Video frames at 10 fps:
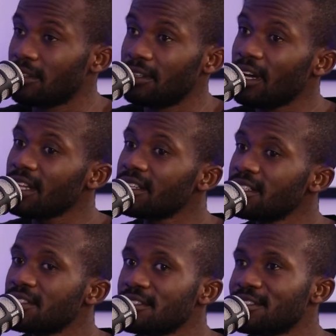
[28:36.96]
There are other
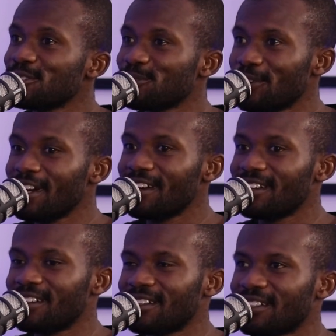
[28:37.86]
instances
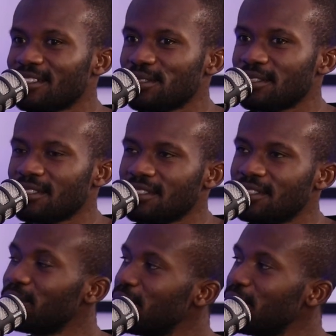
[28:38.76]
where still